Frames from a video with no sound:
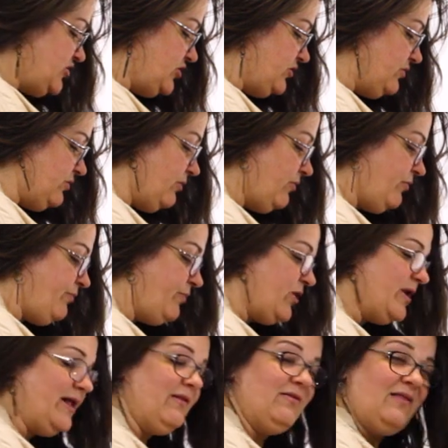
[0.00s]
to
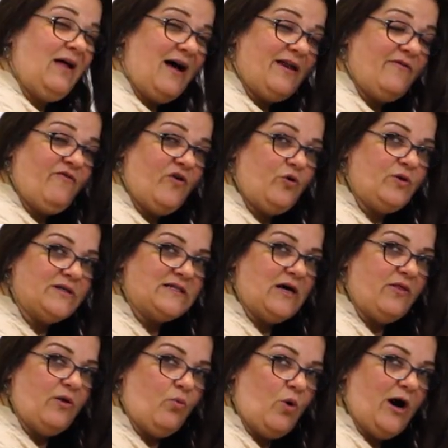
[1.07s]
put a lot of focus
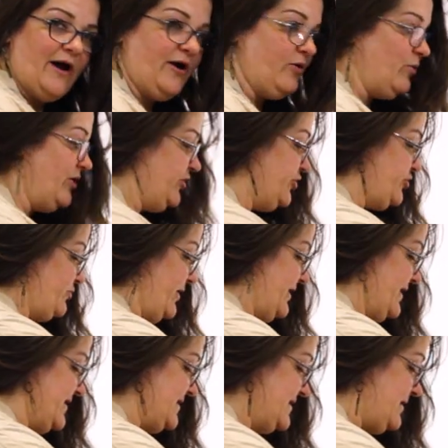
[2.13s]
on the wire when you're doing
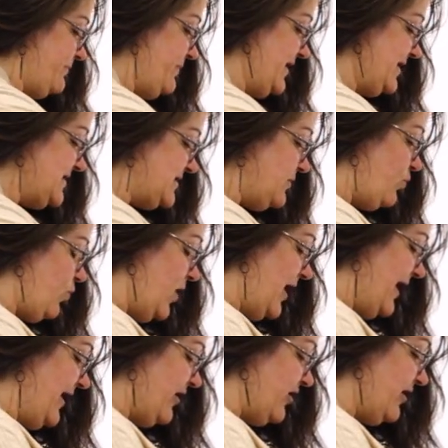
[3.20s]
this because the
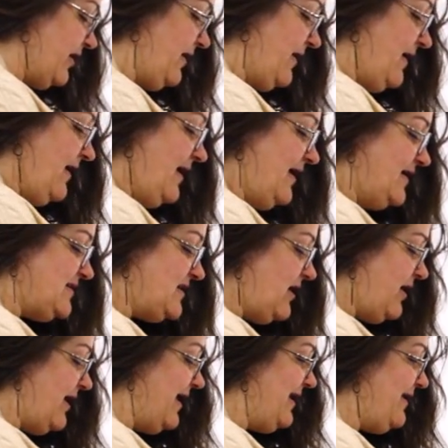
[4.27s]
wire is
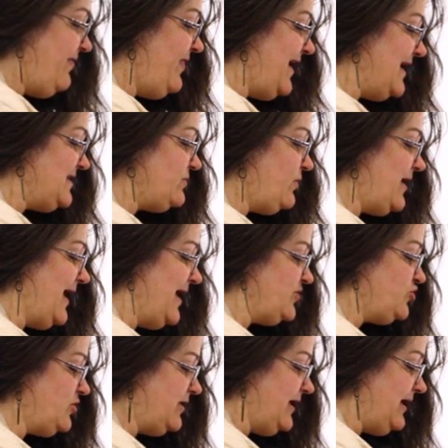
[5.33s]
hot and that's what
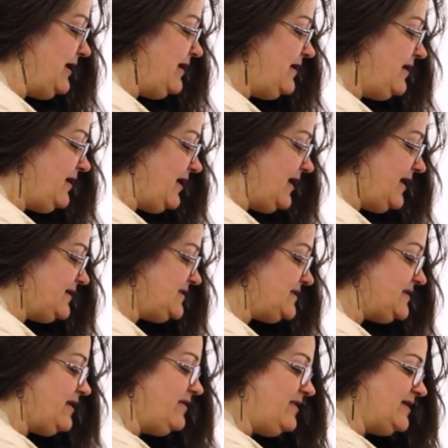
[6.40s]
actually
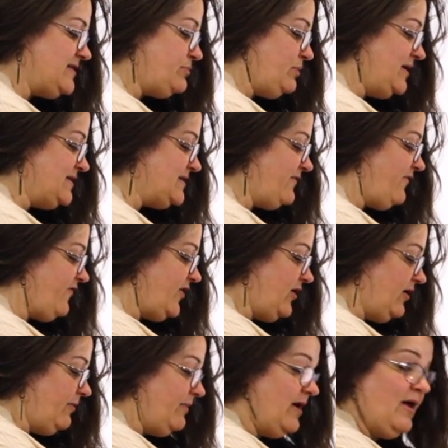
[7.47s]
cuts this piece of
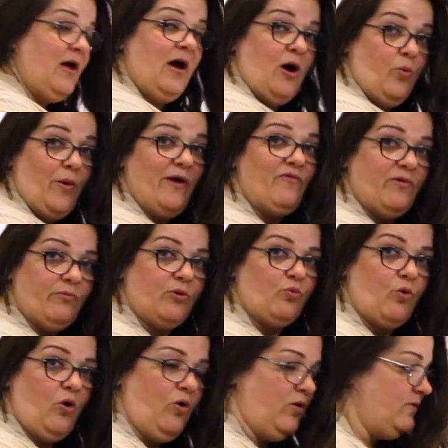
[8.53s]
film away from the
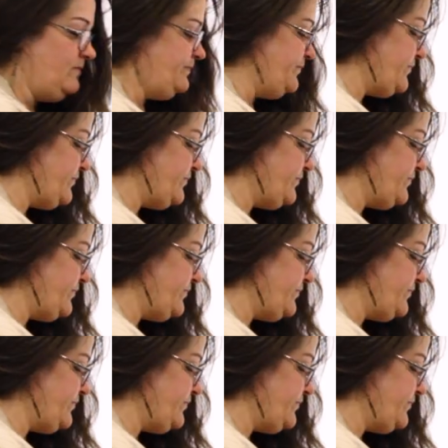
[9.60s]
roll.